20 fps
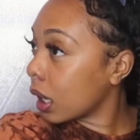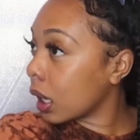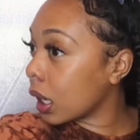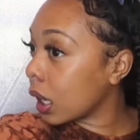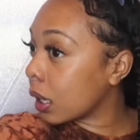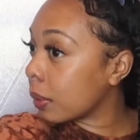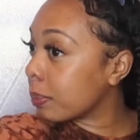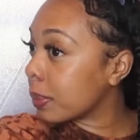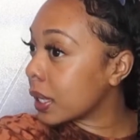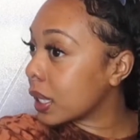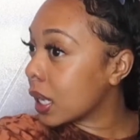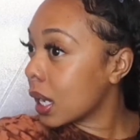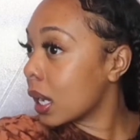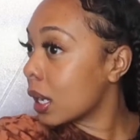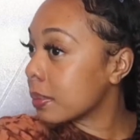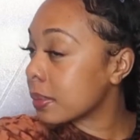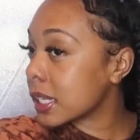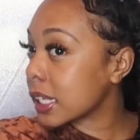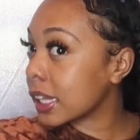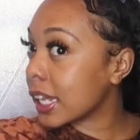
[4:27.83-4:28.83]
it
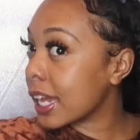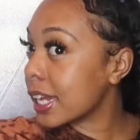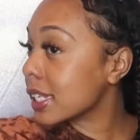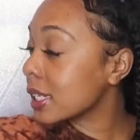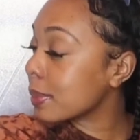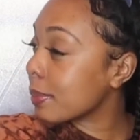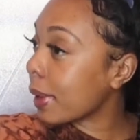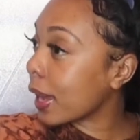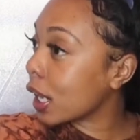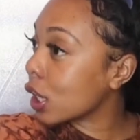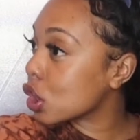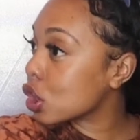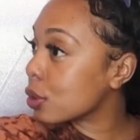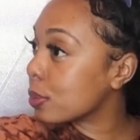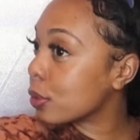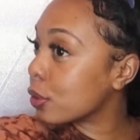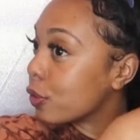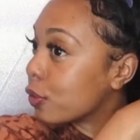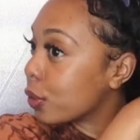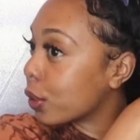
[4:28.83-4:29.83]
becomes less
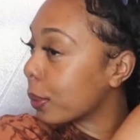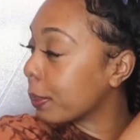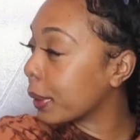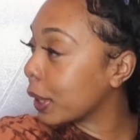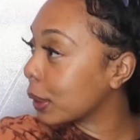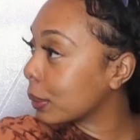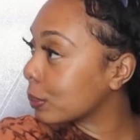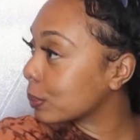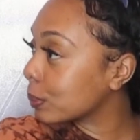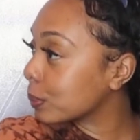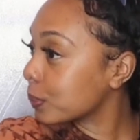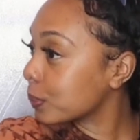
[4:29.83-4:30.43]
manageable for me